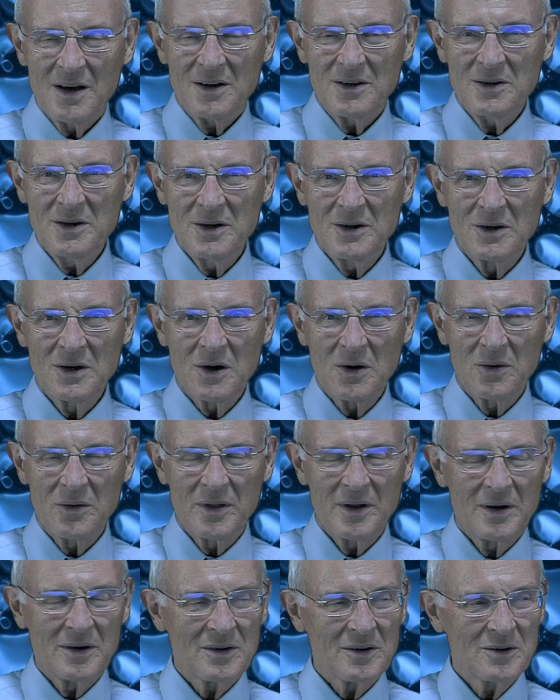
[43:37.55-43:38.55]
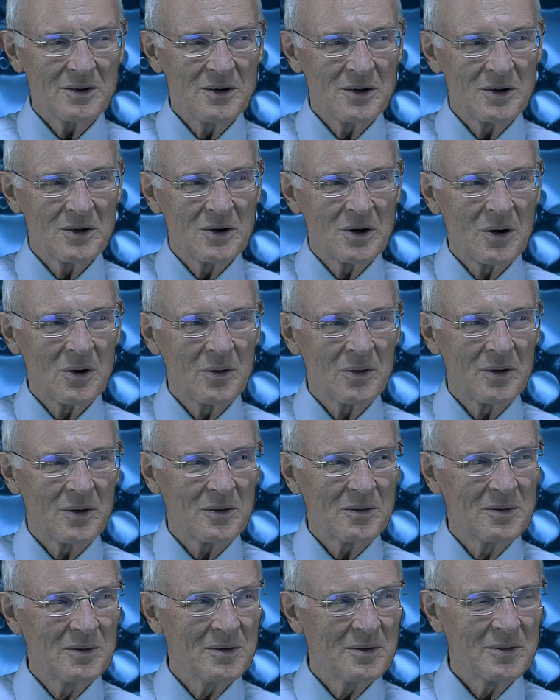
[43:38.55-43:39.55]
you know
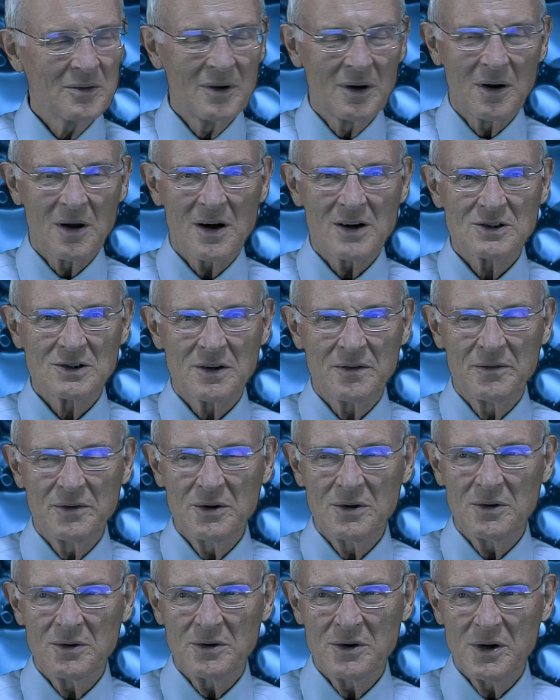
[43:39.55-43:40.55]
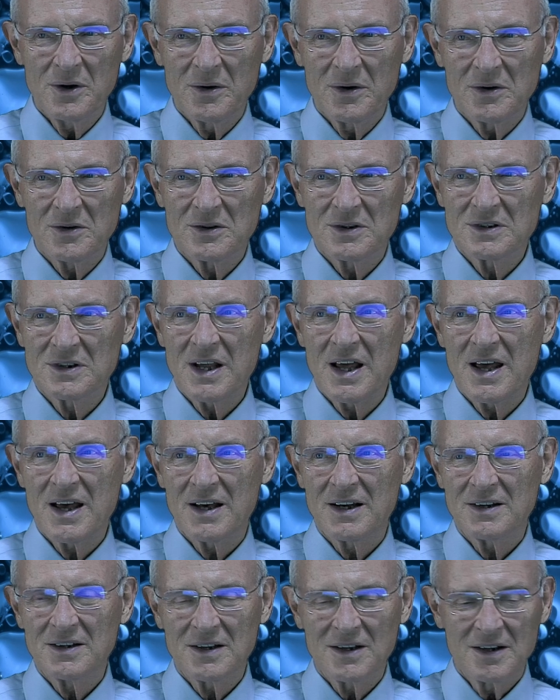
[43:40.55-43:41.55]
the larger view? Do you
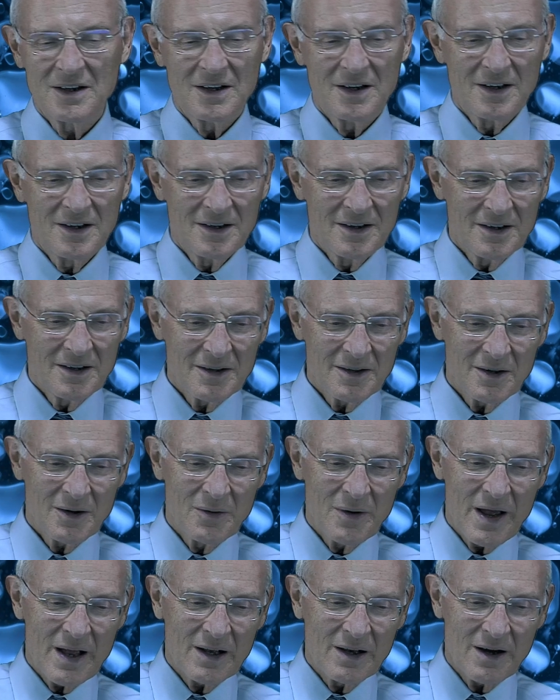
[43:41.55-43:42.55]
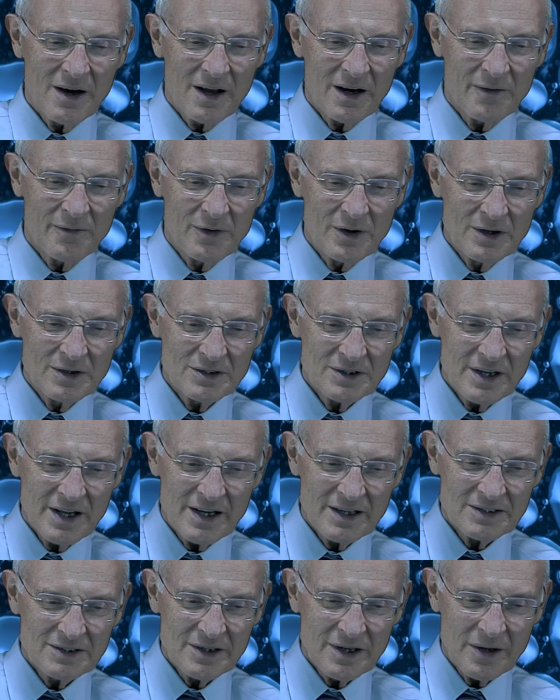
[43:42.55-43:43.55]
understand the great controversy,
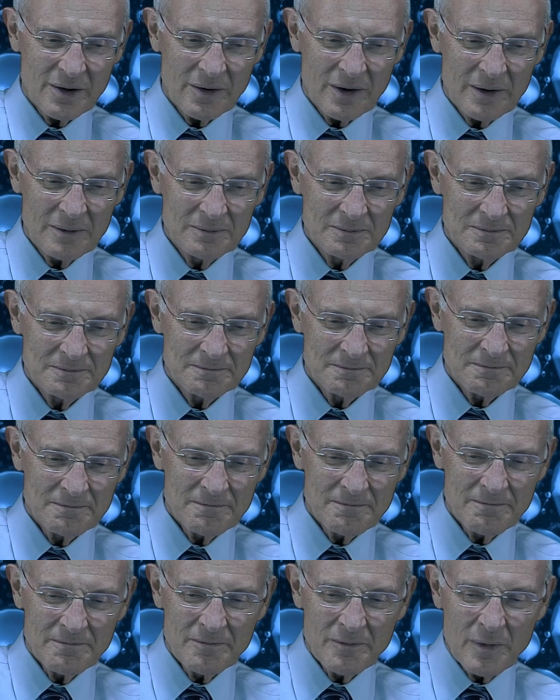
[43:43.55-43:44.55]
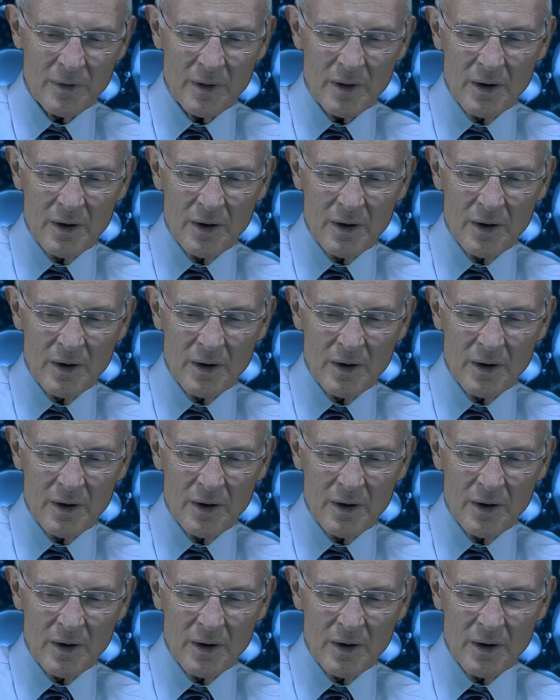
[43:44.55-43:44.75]
etc.? Are you